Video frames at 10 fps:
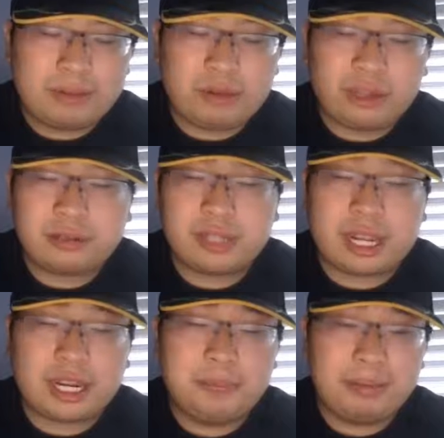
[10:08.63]
Roethlisberger is
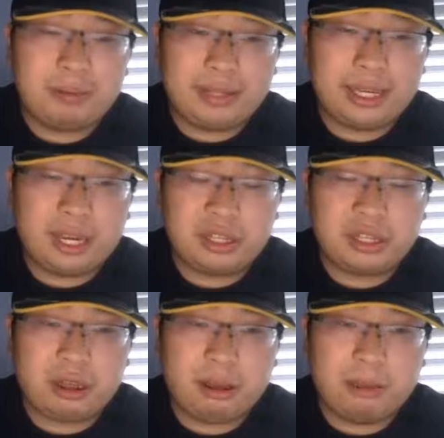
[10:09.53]
not going to be playing
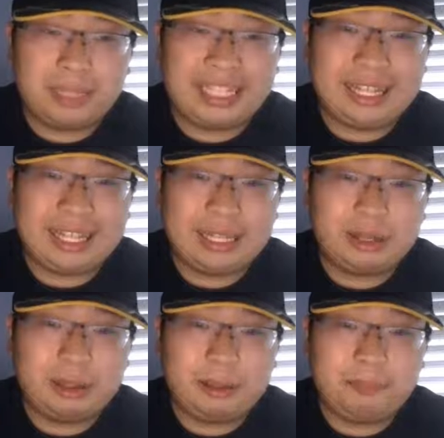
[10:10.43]
against
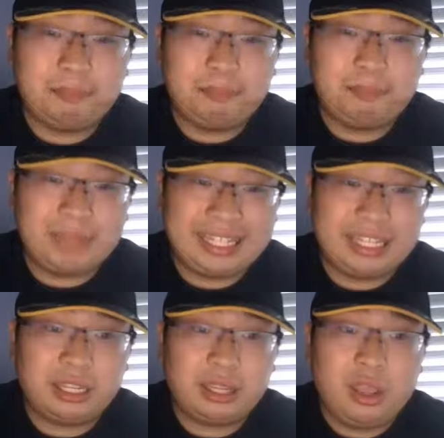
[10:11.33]
Eli
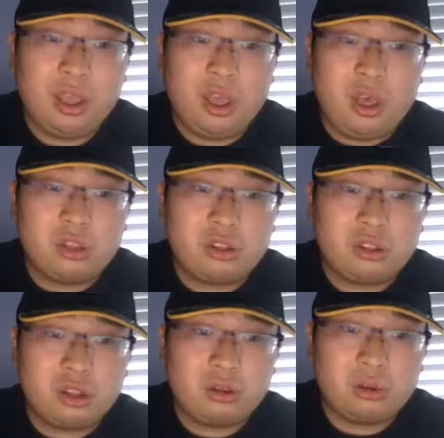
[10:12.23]
Manning.
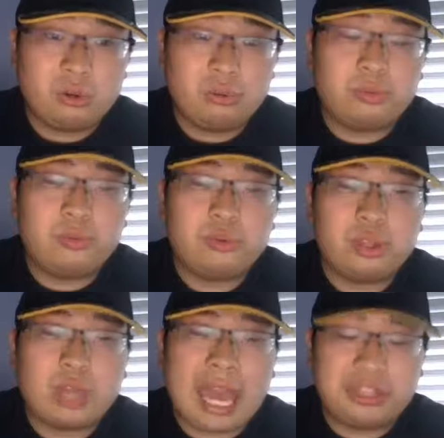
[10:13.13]
So
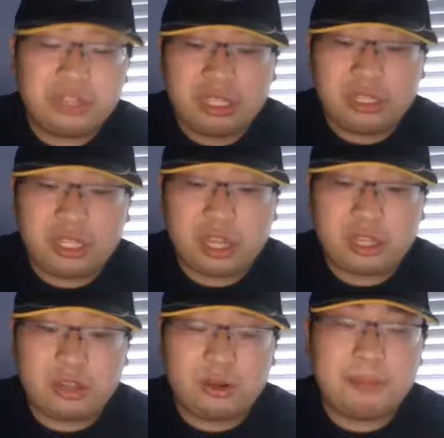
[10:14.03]
I think this
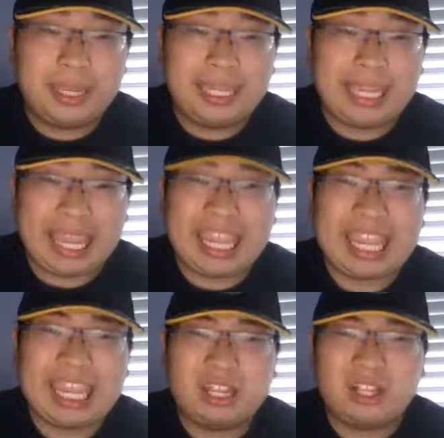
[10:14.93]
is going to
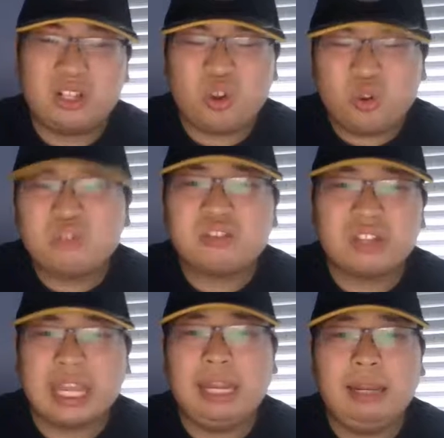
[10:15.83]
be a close
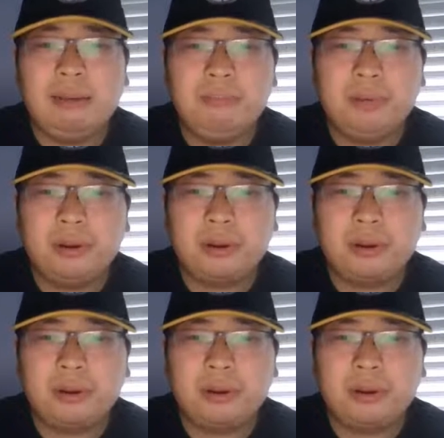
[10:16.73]
game.